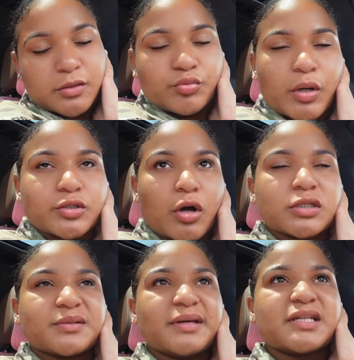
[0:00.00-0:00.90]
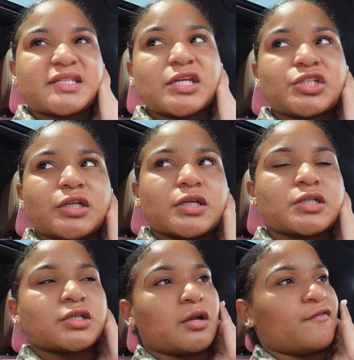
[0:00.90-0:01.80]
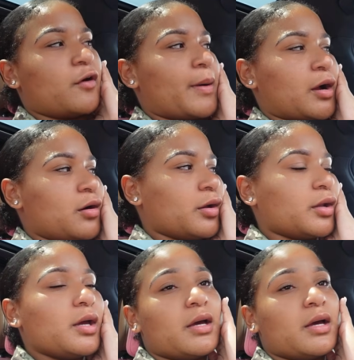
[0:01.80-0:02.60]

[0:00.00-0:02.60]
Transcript: well, the ultimate decision is gonna fall back on